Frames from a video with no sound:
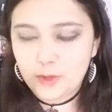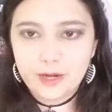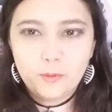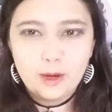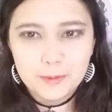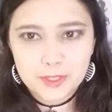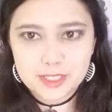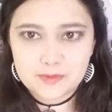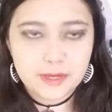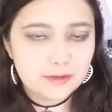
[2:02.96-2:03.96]
while Walmart
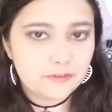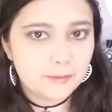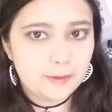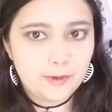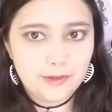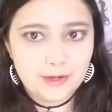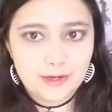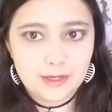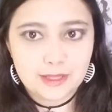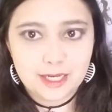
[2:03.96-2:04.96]
is fine for my wall
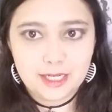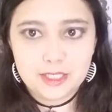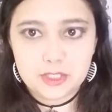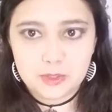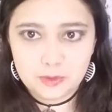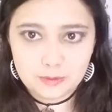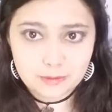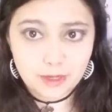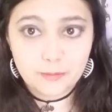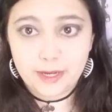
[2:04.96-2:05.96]
art that I do
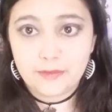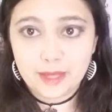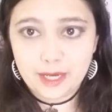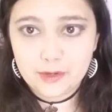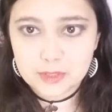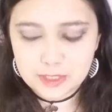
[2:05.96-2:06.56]
around the house,